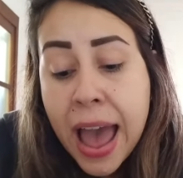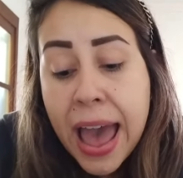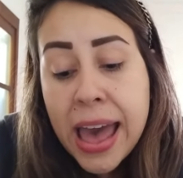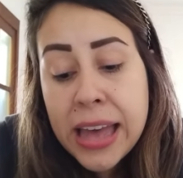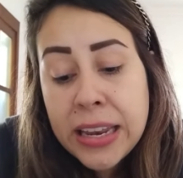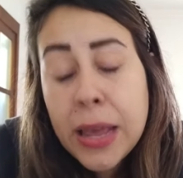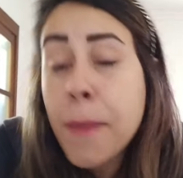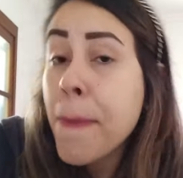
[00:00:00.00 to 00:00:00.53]

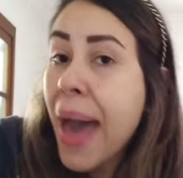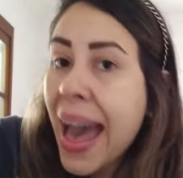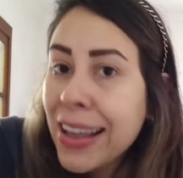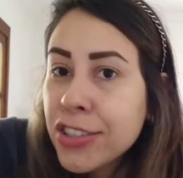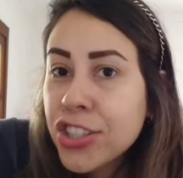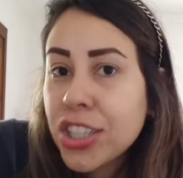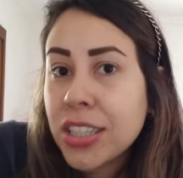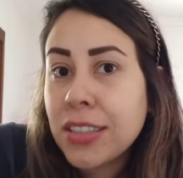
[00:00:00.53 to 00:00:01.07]
And
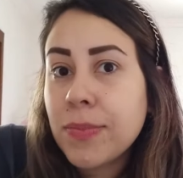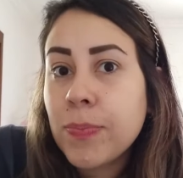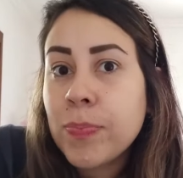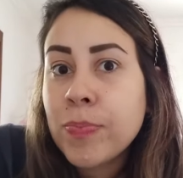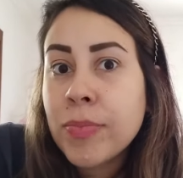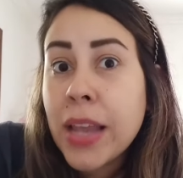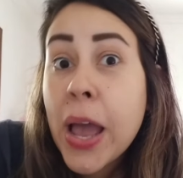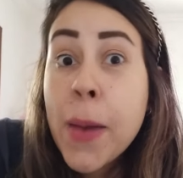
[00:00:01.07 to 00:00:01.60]

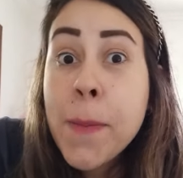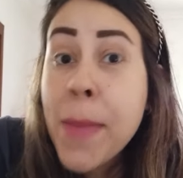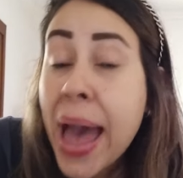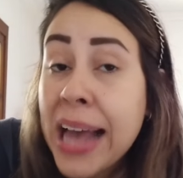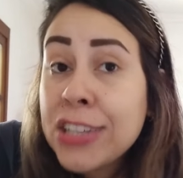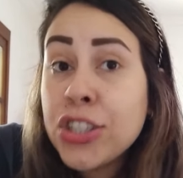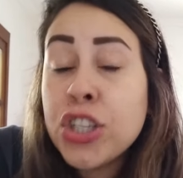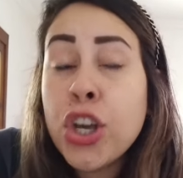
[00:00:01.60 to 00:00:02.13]

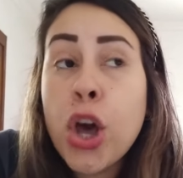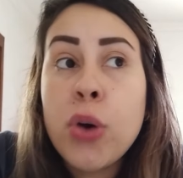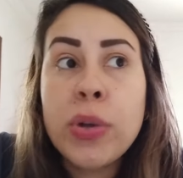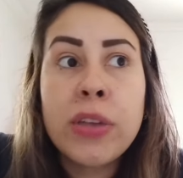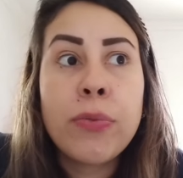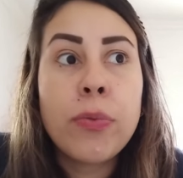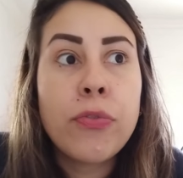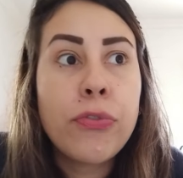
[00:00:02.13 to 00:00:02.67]
imagine
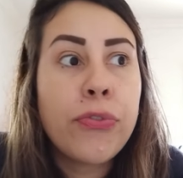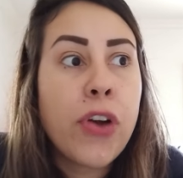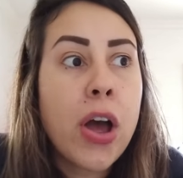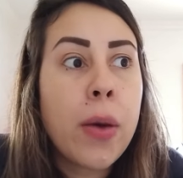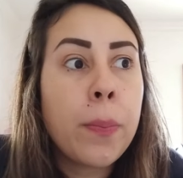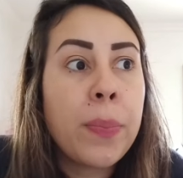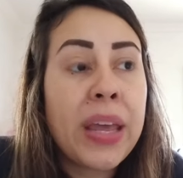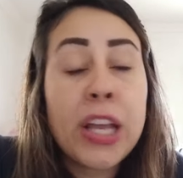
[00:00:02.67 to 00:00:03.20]
going
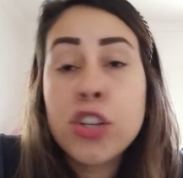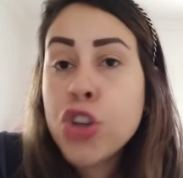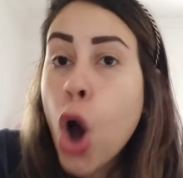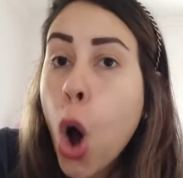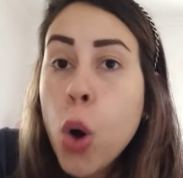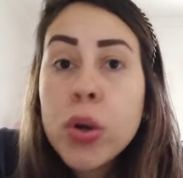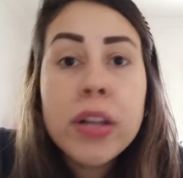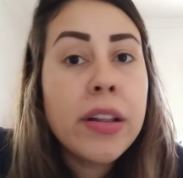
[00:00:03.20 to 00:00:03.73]
from being
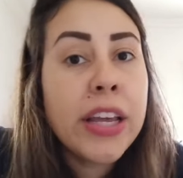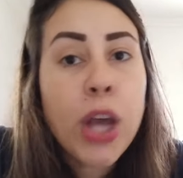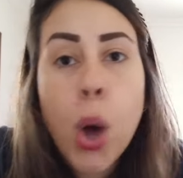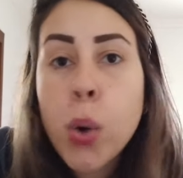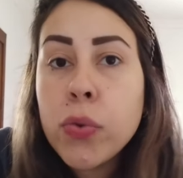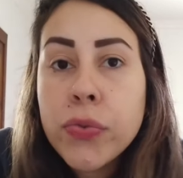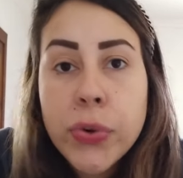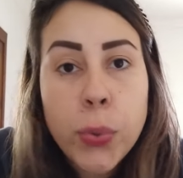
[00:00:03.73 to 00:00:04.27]

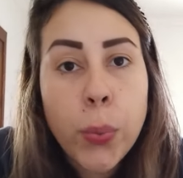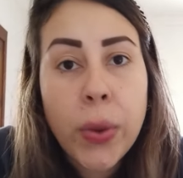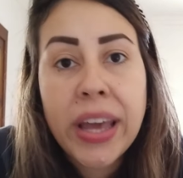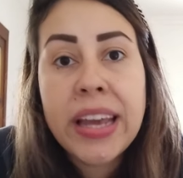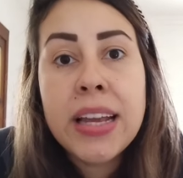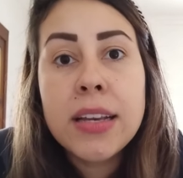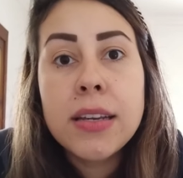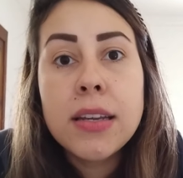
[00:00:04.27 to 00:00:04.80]
totally
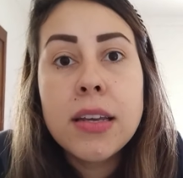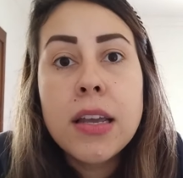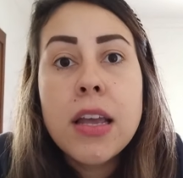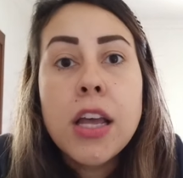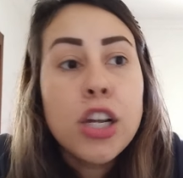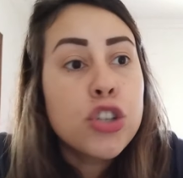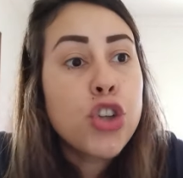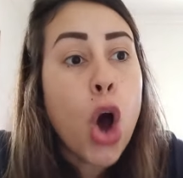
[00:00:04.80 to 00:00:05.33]
overweight,
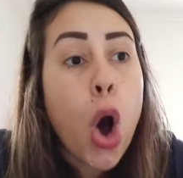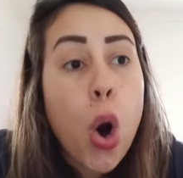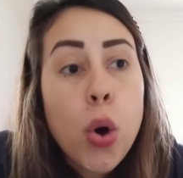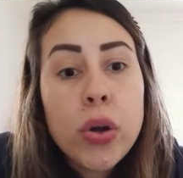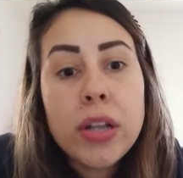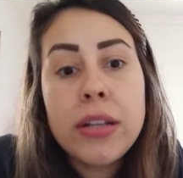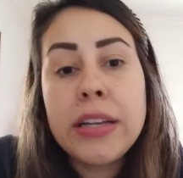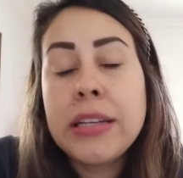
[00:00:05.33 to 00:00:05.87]

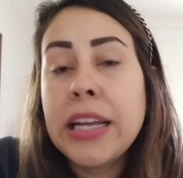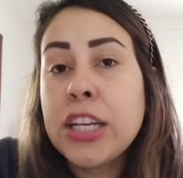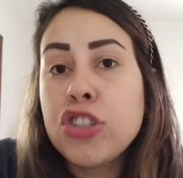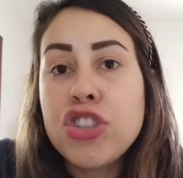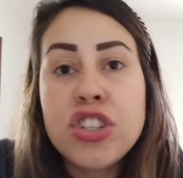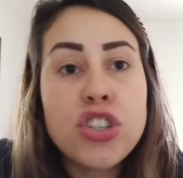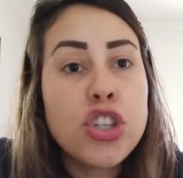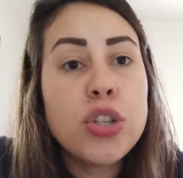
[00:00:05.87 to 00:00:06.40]
totally,
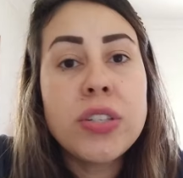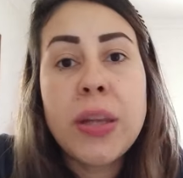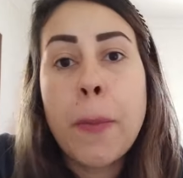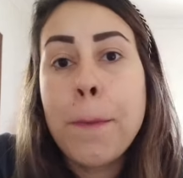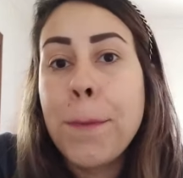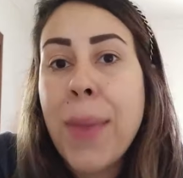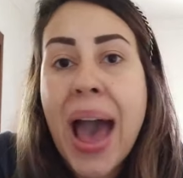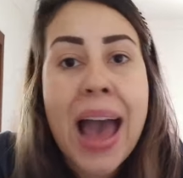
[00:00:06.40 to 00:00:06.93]
like, just
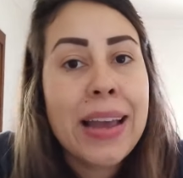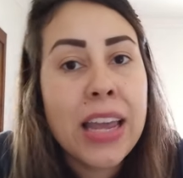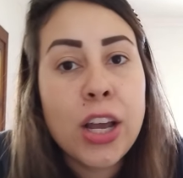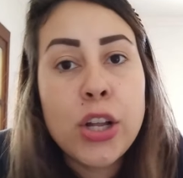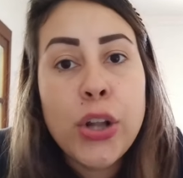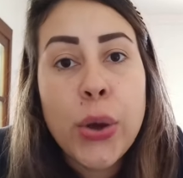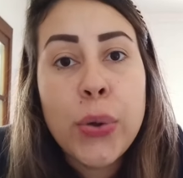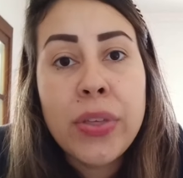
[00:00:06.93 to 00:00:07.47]
using baggy
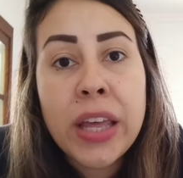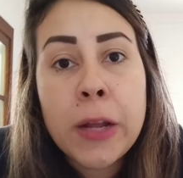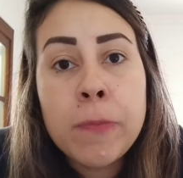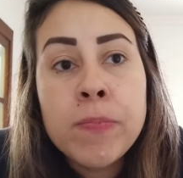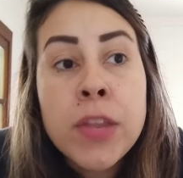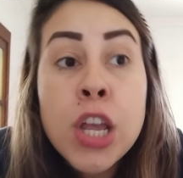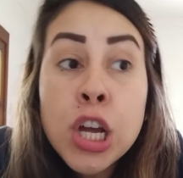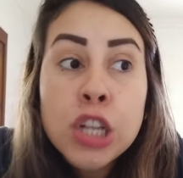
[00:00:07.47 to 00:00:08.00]

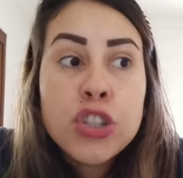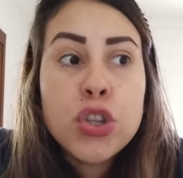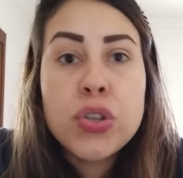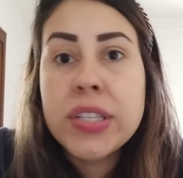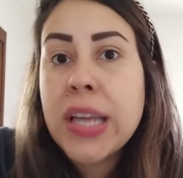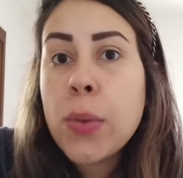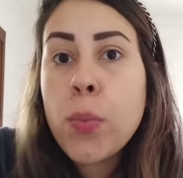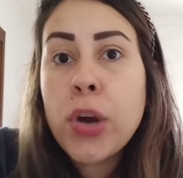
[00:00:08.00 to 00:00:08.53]
clothing, to
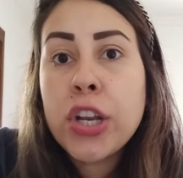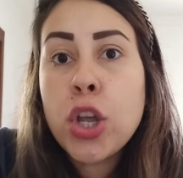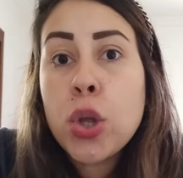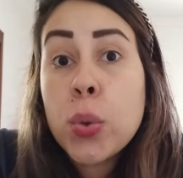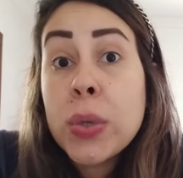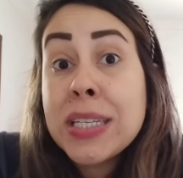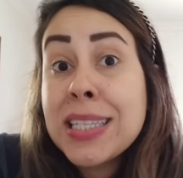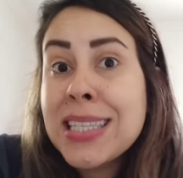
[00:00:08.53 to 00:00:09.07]
someone
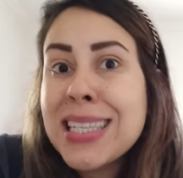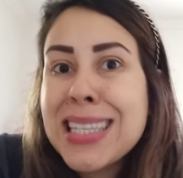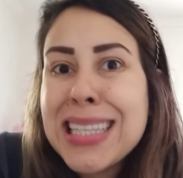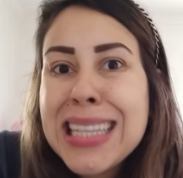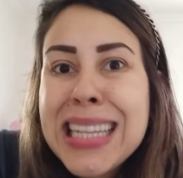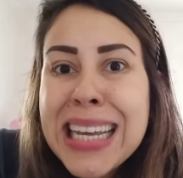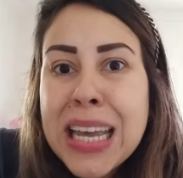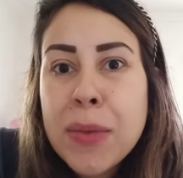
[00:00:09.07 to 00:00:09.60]
who is
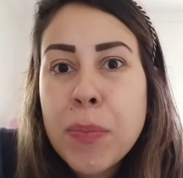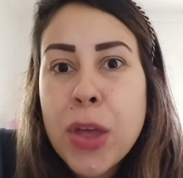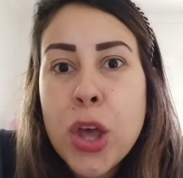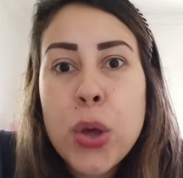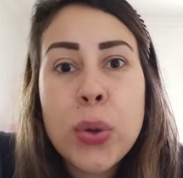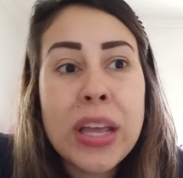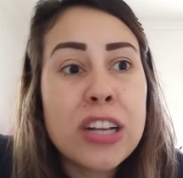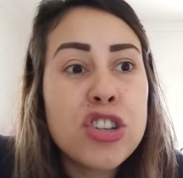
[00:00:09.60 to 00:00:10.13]
slim,
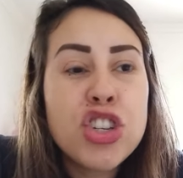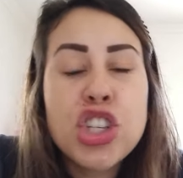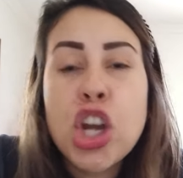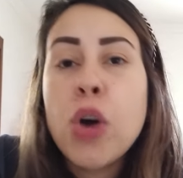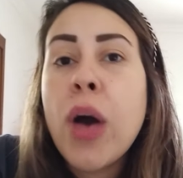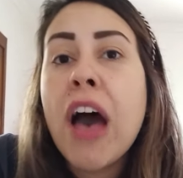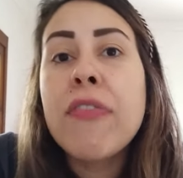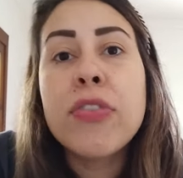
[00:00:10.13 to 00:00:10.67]
who can
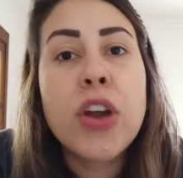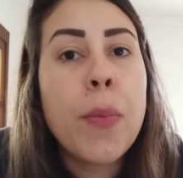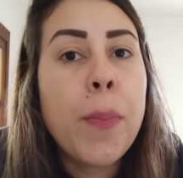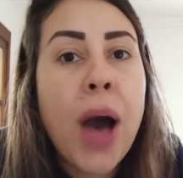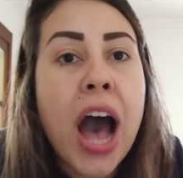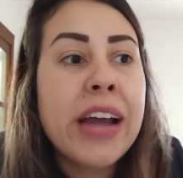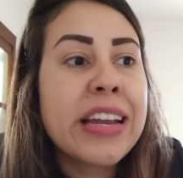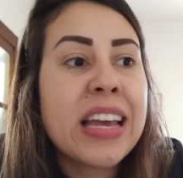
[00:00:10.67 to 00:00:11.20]
show off their
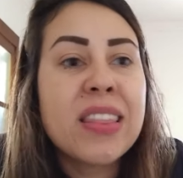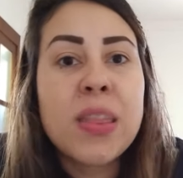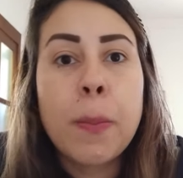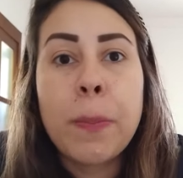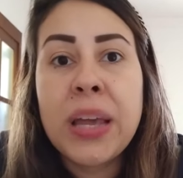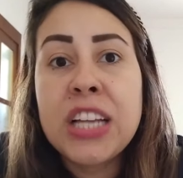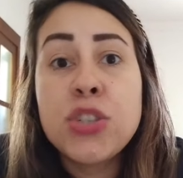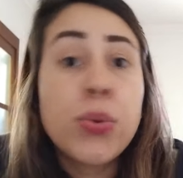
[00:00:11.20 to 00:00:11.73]
body at the
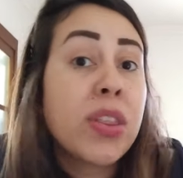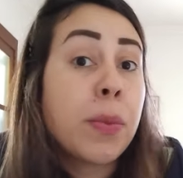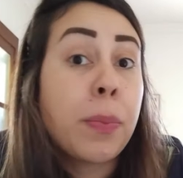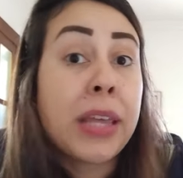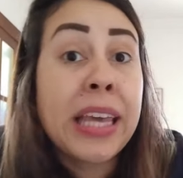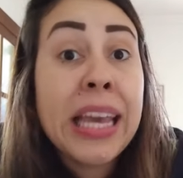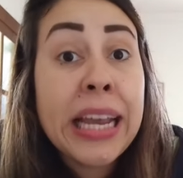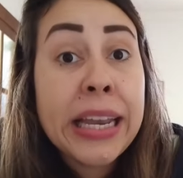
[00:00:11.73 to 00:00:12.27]
beach with a
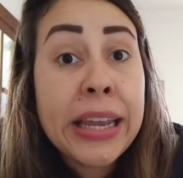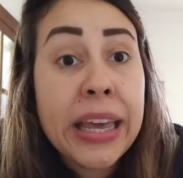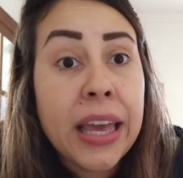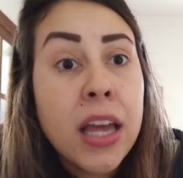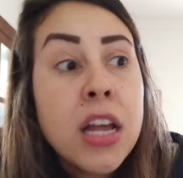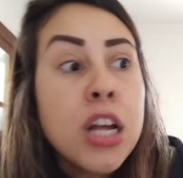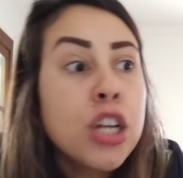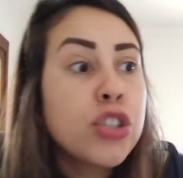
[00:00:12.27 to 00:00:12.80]

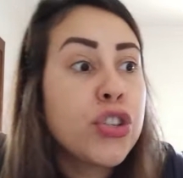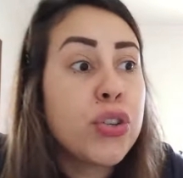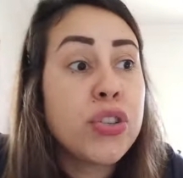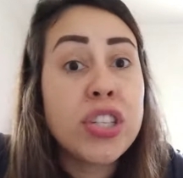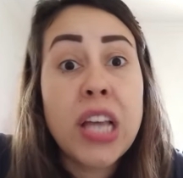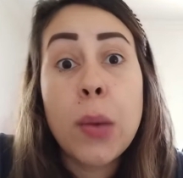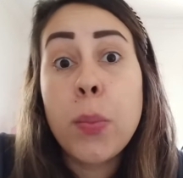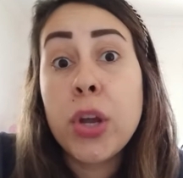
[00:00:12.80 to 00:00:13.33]
bikini, to
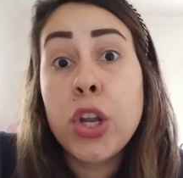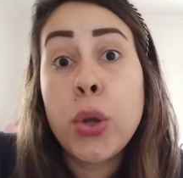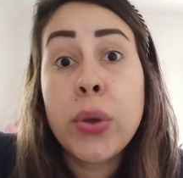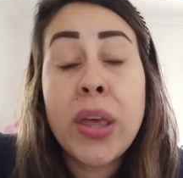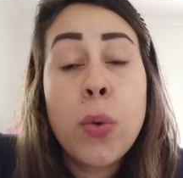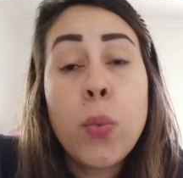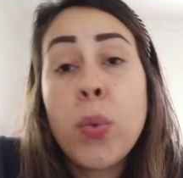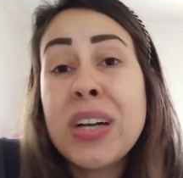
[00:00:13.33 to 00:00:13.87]
someone who
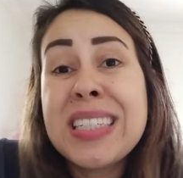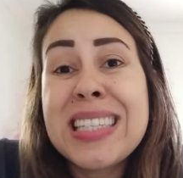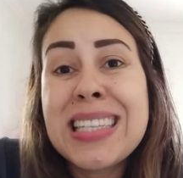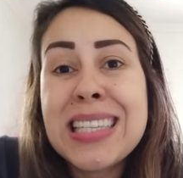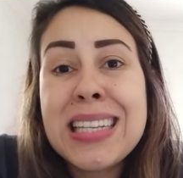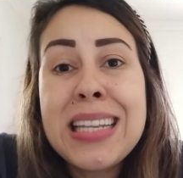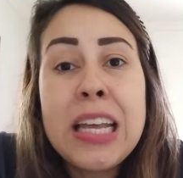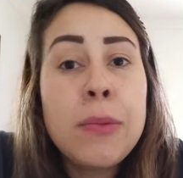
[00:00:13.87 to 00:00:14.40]
can wear
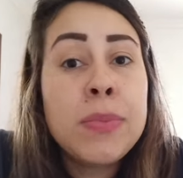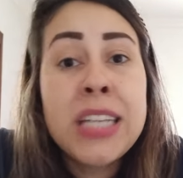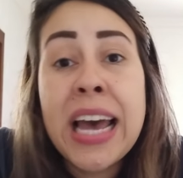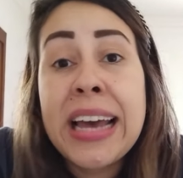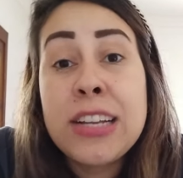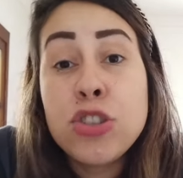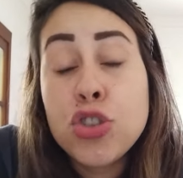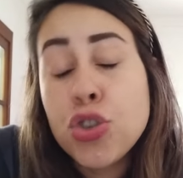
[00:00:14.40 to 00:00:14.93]
slim,
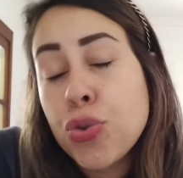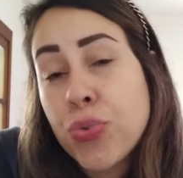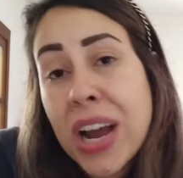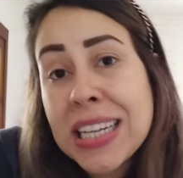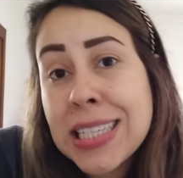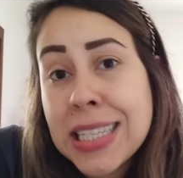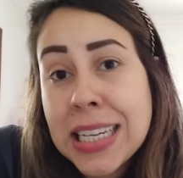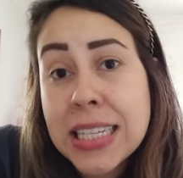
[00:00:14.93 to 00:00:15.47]
tight
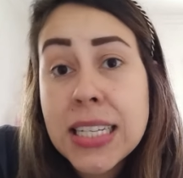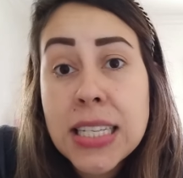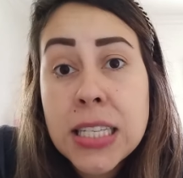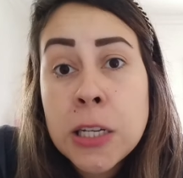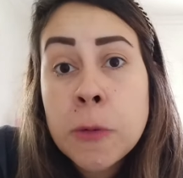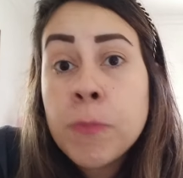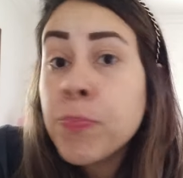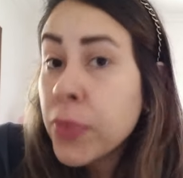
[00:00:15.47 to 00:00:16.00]
dresses.